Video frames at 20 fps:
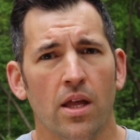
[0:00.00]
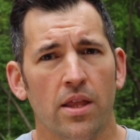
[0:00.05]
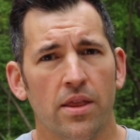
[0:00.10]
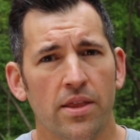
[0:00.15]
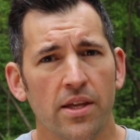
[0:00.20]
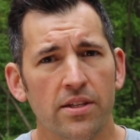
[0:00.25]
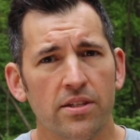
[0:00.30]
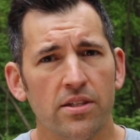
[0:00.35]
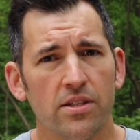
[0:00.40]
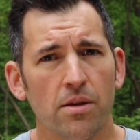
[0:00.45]

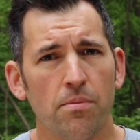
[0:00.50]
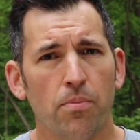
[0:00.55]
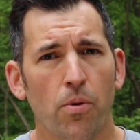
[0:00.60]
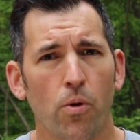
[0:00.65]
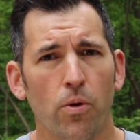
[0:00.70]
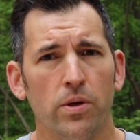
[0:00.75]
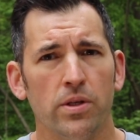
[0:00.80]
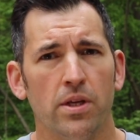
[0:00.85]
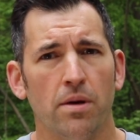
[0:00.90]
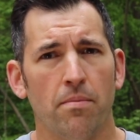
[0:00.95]
This is
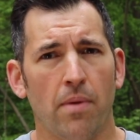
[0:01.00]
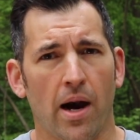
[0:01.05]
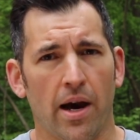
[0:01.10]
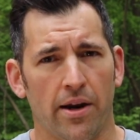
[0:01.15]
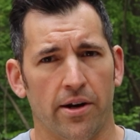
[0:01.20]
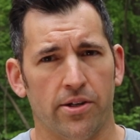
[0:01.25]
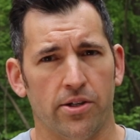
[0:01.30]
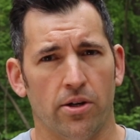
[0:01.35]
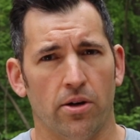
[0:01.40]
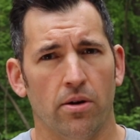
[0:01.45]
important to
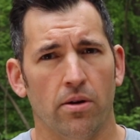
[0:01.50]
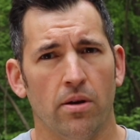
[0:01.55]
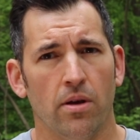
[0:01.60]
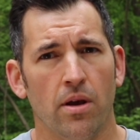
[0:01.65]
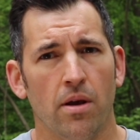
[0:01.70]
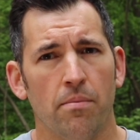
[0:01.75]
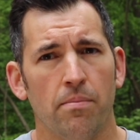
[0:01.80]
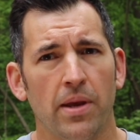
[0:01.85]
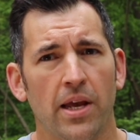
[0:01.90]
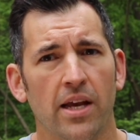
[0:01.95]
monitor
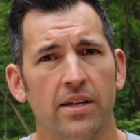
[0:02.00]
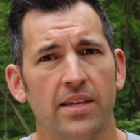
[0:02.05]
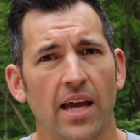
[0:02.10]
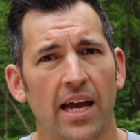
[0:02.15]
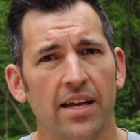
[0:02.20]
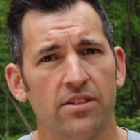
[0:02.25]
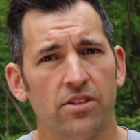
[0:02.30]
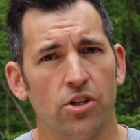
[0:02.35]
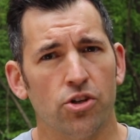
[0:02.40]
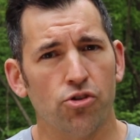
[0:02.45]
because
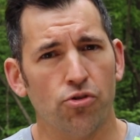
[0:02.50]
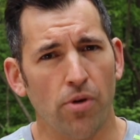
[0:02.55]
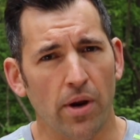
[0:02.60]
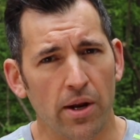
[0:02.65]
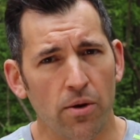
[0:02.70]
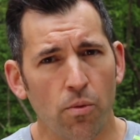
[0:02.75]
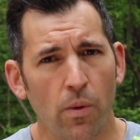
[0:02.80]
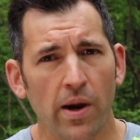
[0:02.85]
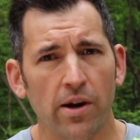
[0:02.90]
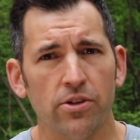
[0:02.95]
as the
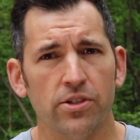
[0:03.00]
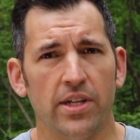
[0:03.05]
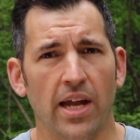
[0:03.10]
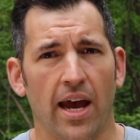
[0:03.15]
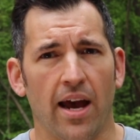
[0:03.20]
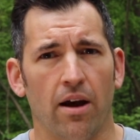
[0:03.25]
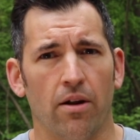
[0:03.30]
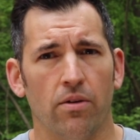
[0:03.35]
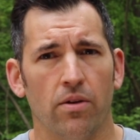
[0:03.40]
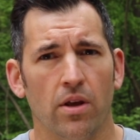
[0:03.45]
tread wears
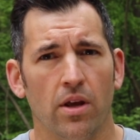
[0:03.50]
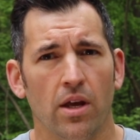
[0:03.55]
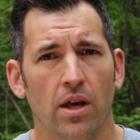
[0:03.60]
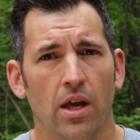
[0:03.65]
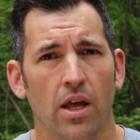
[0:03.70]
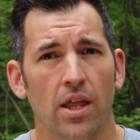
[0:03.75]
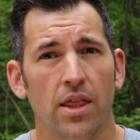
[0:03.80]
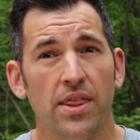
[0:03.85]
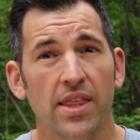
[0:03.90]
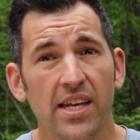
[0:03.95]
down,
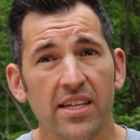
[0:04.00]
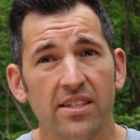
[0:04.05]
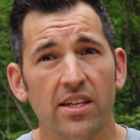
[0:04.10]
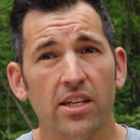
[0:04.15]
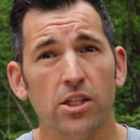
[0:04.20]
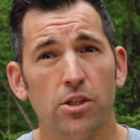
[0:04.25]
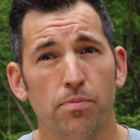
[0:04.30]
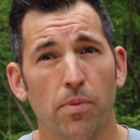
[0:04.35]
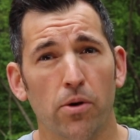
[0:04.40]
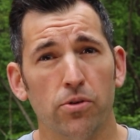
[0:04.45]
this
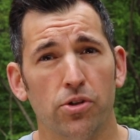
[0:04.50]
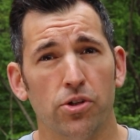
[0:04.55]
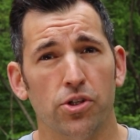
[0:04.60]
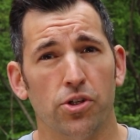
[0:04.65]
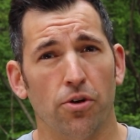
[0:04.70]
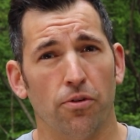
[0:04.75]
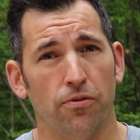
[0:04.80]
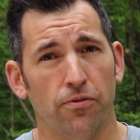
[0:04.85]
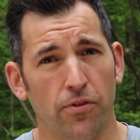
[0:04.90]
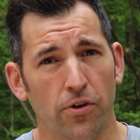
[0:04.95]
exposes
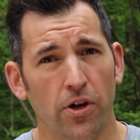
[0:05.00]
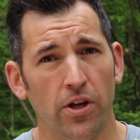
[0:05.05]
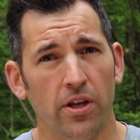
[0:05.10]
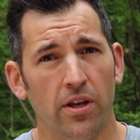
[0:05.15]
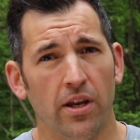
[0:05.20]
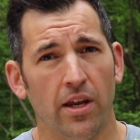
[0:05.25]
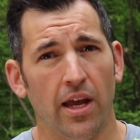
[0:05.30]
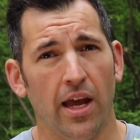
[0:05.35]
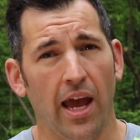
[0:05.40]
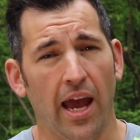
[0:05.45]
your foot,
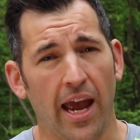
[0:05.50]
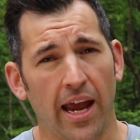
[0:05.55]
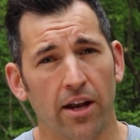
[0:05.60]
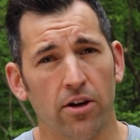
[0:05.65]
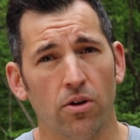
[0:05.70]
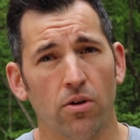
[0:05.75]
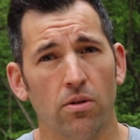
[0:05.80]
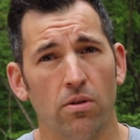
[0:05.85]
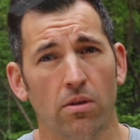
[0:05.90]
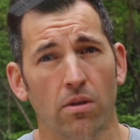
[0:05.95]
ankle,